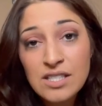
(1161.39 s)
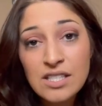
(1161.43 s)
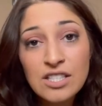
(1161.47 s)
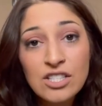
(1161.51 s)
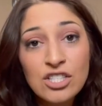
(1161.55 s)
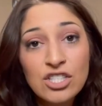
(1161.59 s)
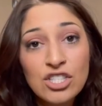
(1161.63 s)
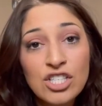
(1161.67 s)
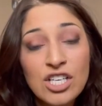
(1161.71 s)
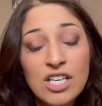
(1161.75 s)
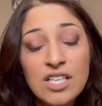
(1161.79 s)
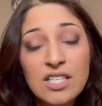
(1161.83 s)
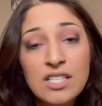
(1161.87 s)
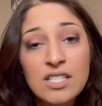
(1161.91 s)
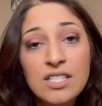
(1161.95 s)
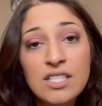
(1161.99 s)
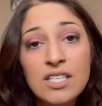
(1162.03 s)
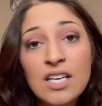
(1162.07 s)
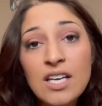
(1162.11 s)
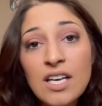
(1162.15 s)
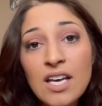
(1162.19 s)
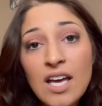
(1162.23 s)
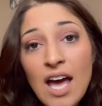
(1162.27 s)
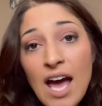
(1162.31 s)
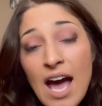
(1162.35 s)
It's
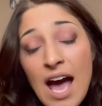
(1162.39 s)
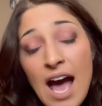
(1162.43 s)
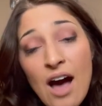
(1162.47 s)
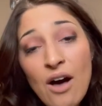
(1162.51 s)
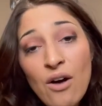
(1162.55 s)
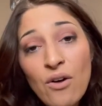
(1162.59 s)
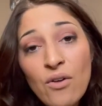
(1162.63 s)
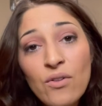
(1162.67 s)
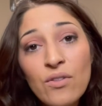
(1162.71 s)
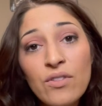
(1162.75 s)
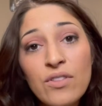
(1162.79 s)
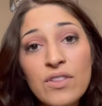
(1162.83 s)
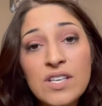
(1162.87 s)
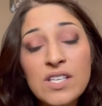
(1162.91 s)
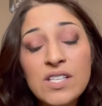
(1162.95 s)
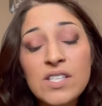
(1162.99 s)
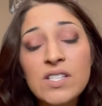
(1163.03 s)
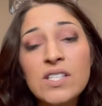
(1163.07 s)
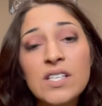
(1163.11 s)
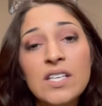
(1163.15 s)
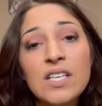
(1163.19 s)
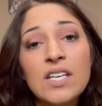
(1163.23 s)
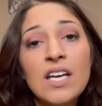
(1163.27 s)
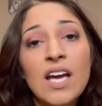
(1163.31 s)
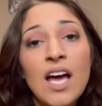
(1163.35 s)
just how this
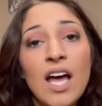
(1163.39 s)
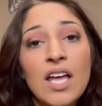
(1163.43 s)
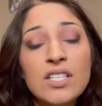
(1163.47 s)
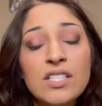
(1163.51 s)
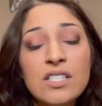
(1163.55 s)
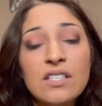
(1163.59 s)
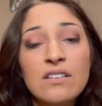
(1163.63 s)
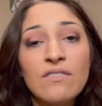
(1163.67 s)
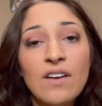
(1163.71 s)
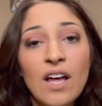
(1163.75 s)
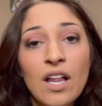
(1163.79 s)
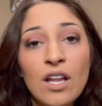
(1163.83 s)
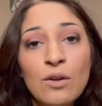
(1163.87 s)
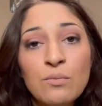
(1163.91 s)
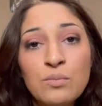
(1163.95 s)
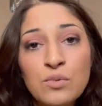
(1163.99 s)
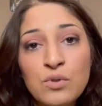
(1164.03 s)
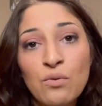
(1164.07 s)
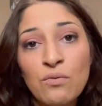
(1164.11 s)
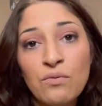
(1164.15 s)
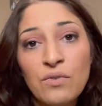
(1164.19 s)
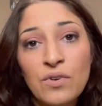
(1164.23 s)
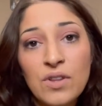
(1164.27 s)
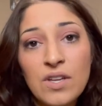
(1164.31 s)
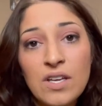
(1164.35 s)
city has developed
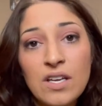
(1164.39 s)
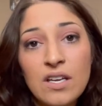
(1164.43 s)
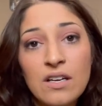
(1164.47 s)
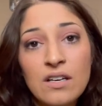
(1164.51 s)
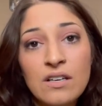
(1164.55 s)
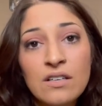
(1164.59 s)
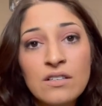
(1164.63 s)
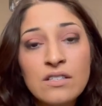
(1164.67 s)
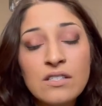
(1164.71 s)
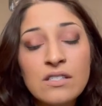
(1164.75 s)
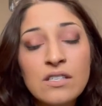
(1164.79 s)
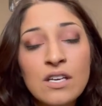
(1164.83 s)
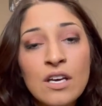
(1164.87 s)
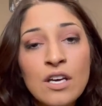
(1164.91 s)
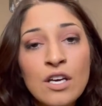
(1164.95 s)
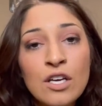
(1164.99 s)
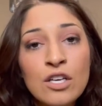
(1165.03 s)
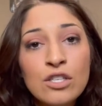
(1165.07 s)
over the years.